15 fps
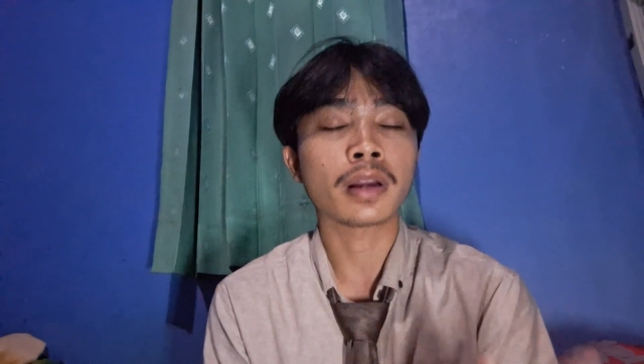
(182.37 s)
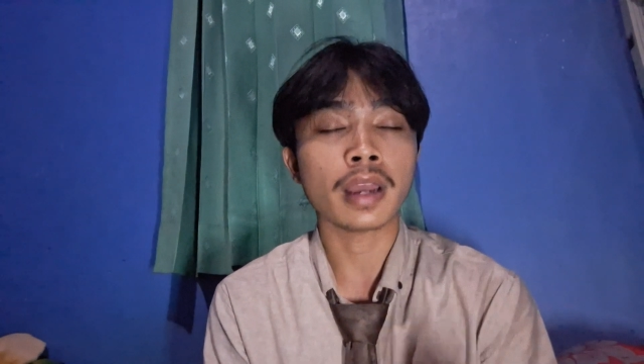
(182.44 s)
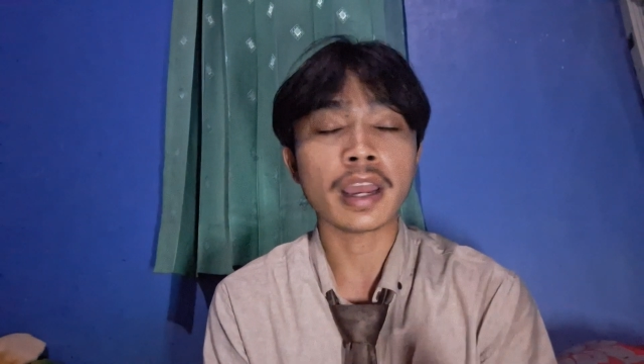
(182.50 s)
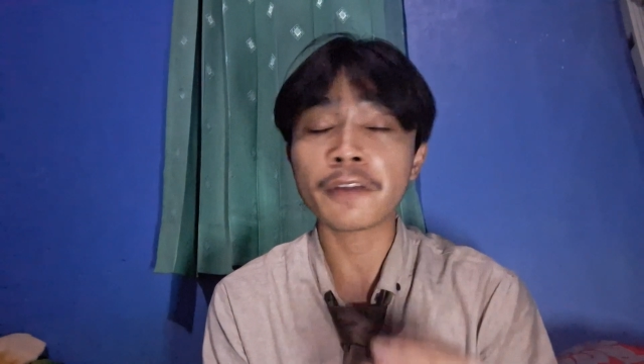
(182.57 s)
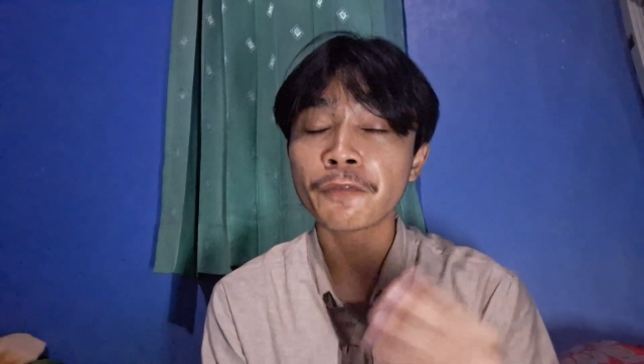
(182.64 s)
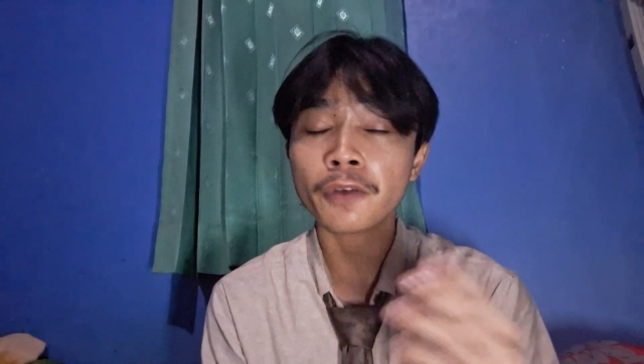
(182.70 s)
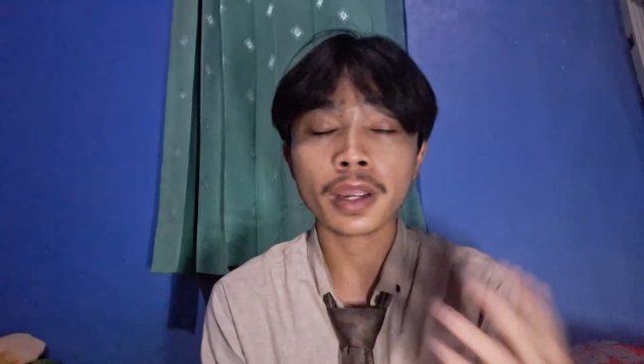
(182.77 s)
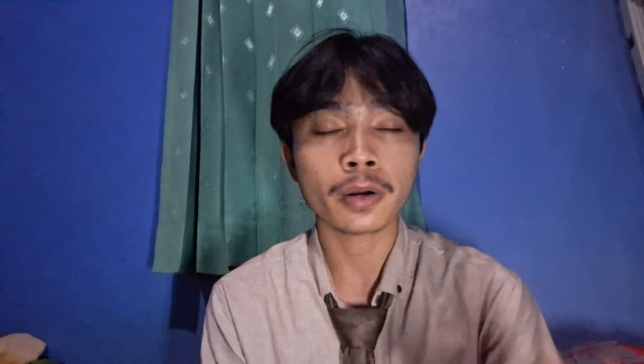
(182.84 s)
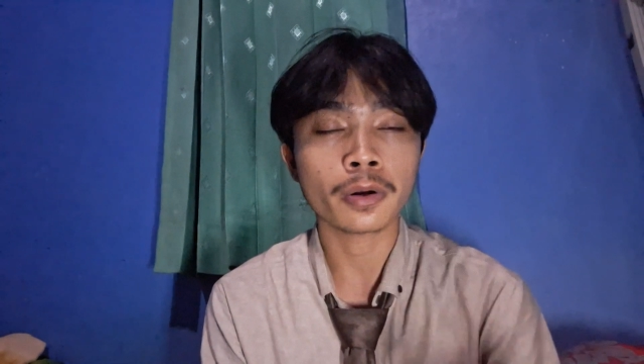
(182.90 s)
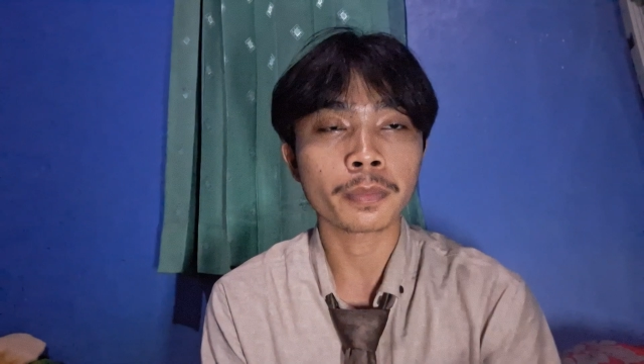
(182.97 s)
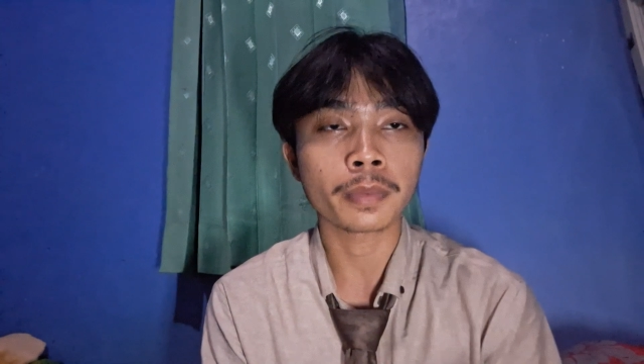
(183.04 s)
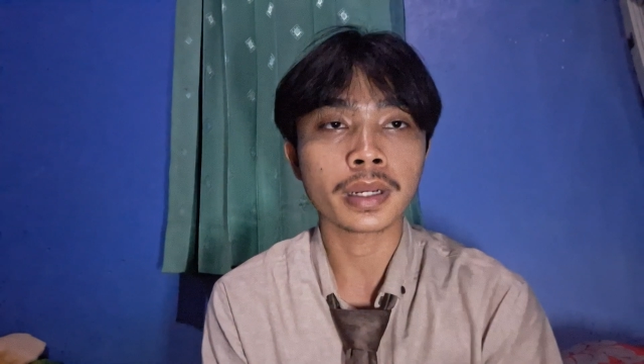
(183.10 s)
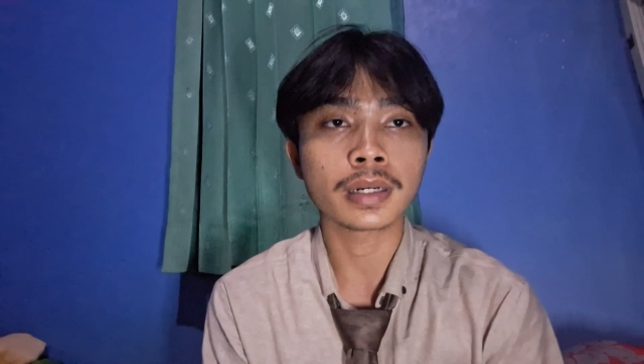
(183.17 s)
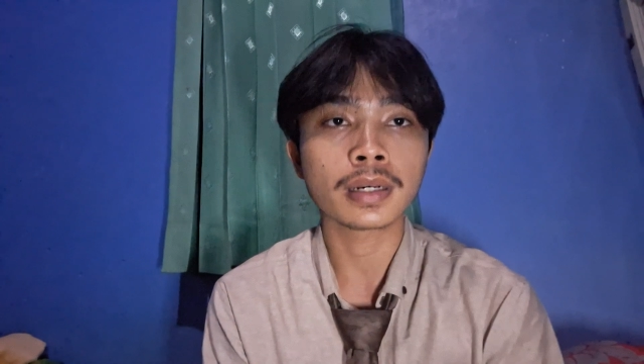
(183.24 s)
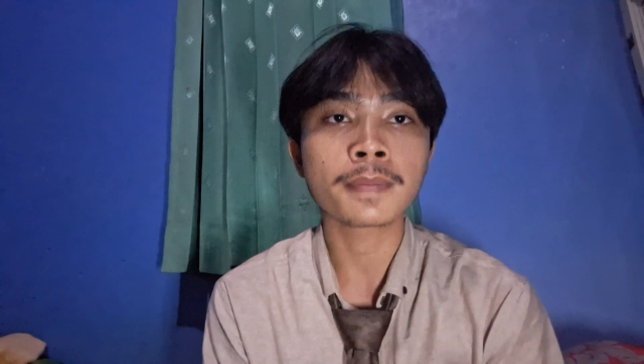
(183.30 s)

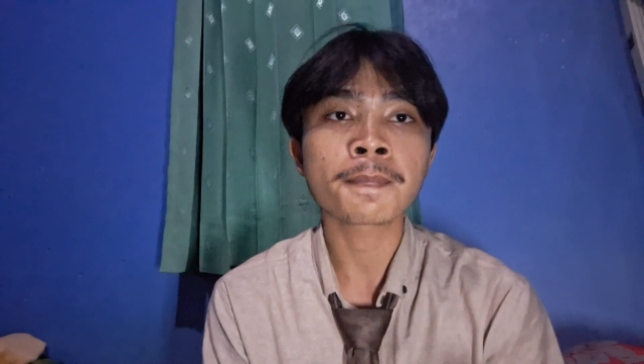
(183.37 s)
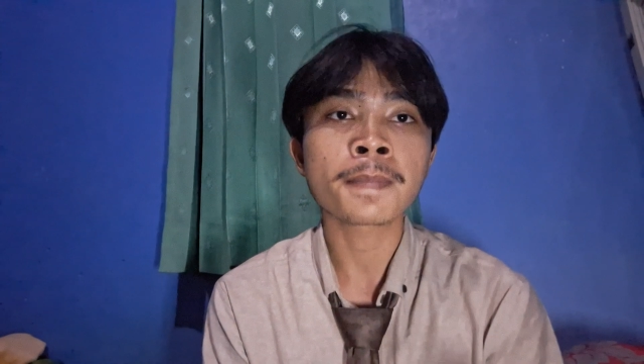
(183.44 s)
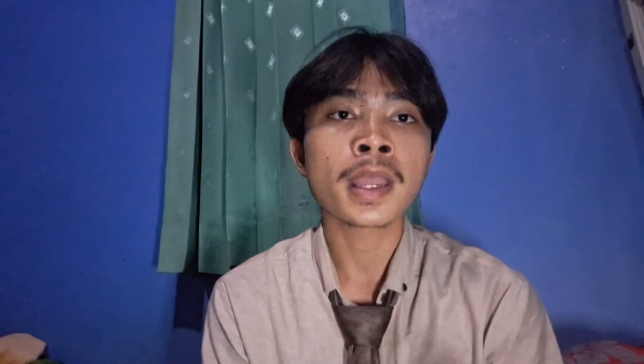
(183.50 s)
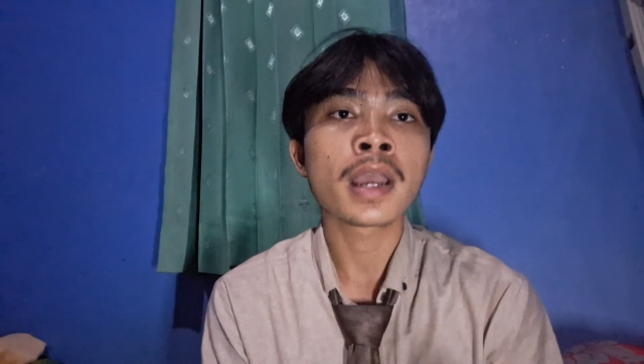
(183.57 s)
environment